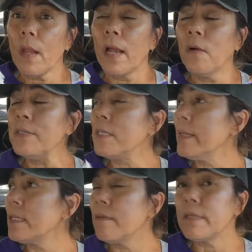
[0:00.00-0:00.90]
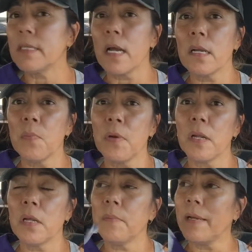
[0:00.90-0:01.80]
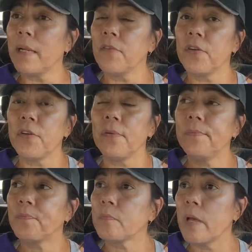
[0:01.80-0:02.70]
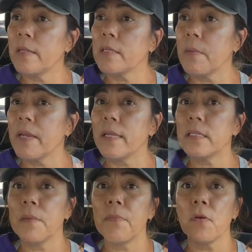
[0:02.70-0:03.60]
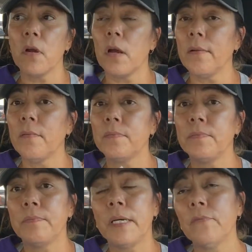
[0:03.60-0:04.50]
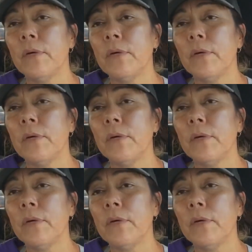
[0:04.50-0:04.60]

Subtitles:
I always tell myself, stock up on them. I never do. By the time I get some, they're gone. But